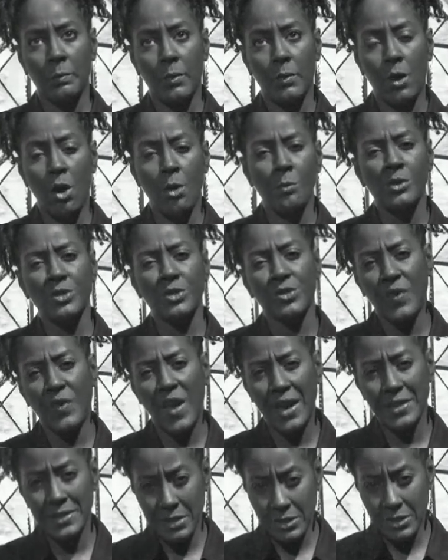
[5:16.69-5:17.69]
almost
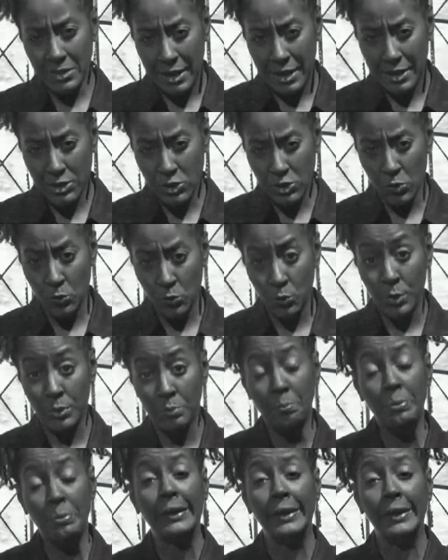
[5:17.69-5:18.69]
fascination
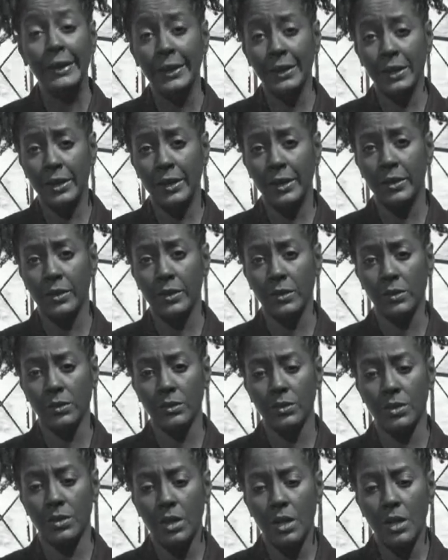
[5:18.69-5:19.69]
with being killed.
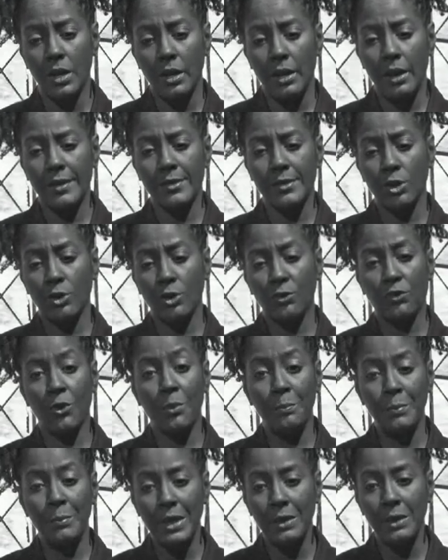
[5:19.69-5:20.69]
And so for
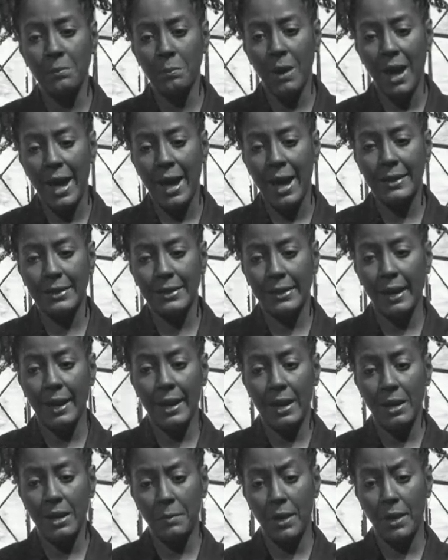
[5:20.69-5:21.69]
me, mine
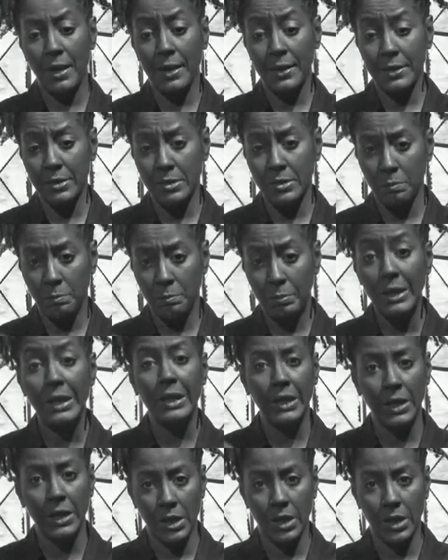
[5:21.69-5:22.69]
came as
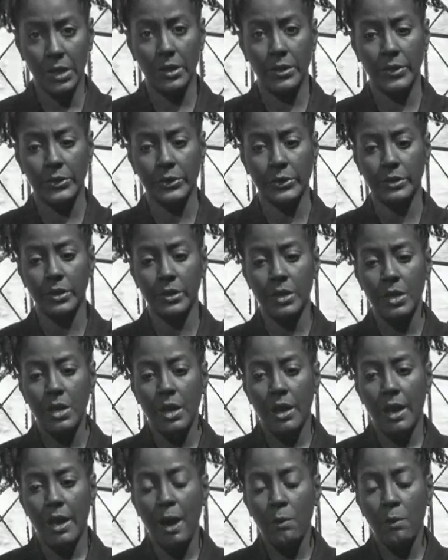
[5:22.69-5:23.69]
being killed.
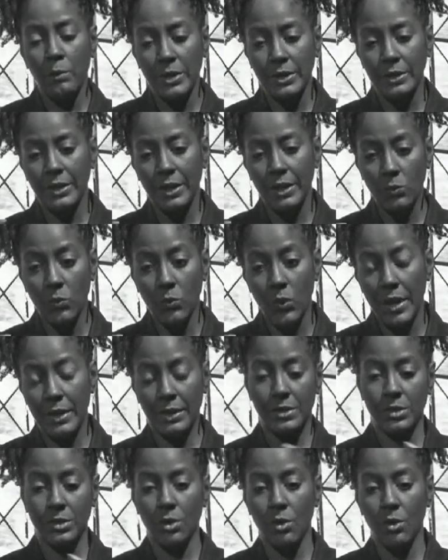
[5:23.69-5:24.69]
I would get
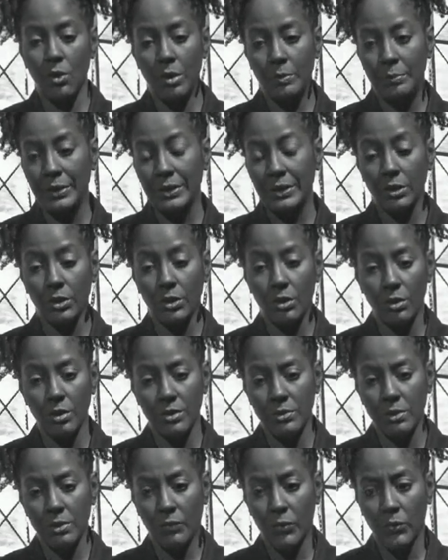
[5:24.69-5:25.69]
ready to go and pick the
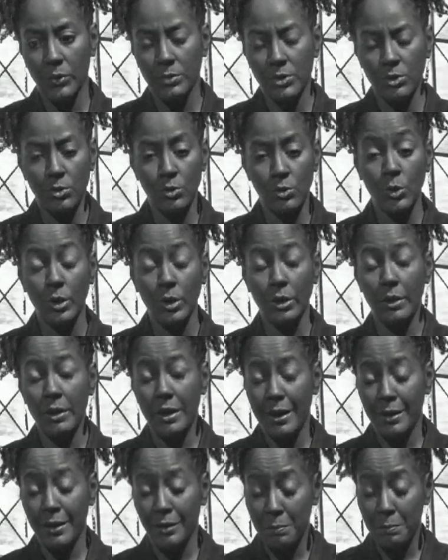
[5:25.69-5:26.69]
girls up from school
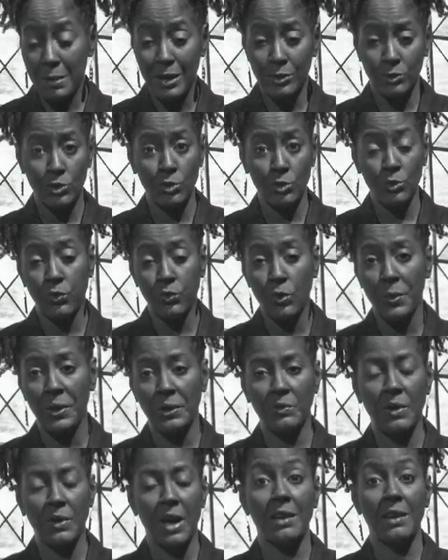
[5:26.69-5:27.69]
at about
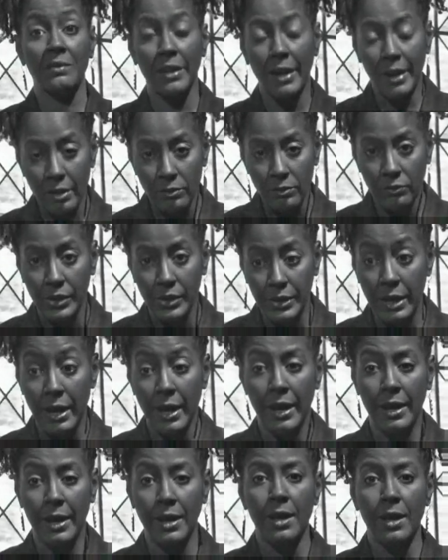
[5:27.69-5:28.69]
2:45 every
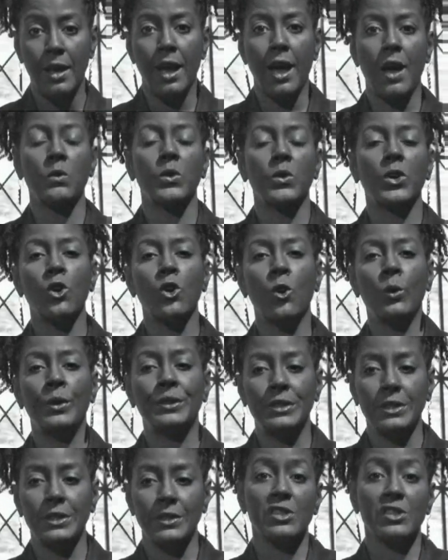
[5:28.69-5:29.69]
day. I would go
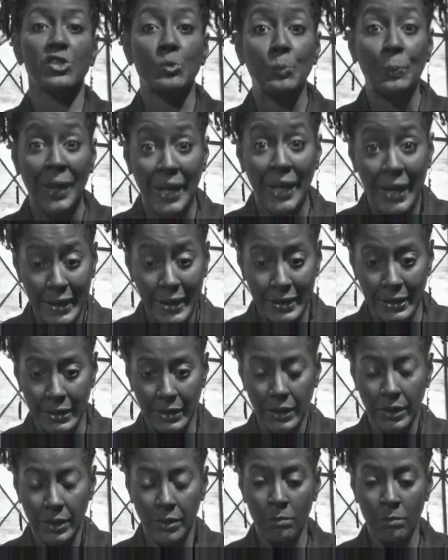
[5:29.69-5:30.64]
into this panic.